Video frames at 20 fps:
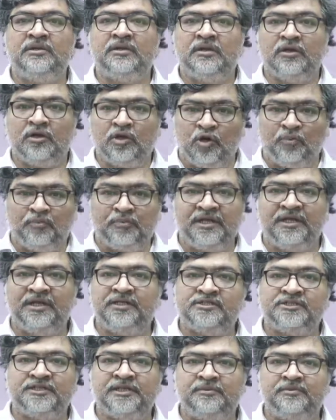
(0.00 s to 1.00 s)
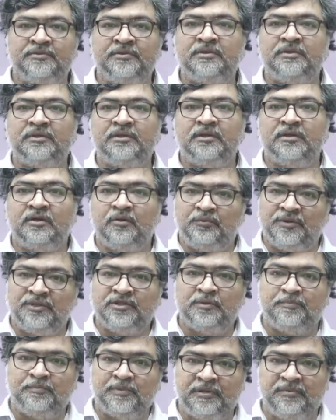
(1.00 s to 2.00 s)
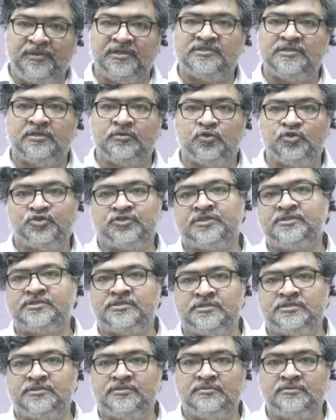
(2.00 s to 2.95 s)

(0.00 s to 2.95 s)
comprehensive with the previous year questions.